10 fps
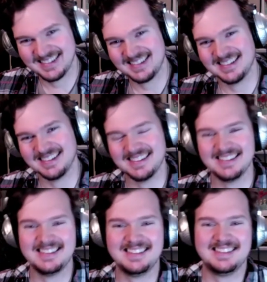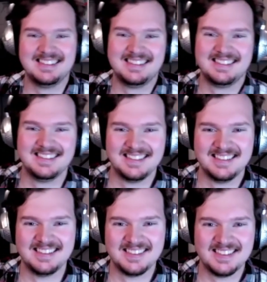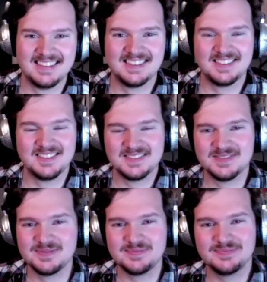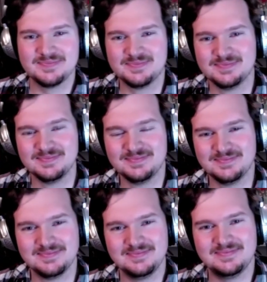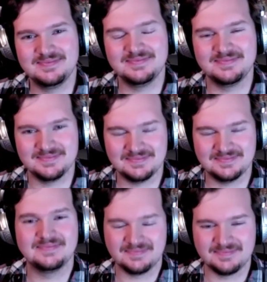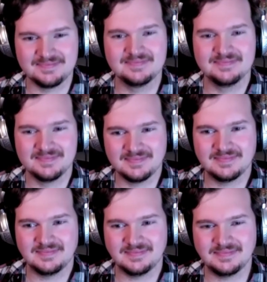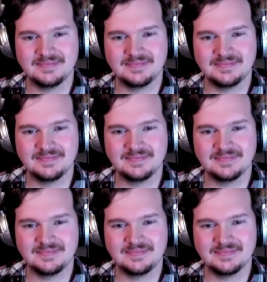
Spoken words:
(not speaking)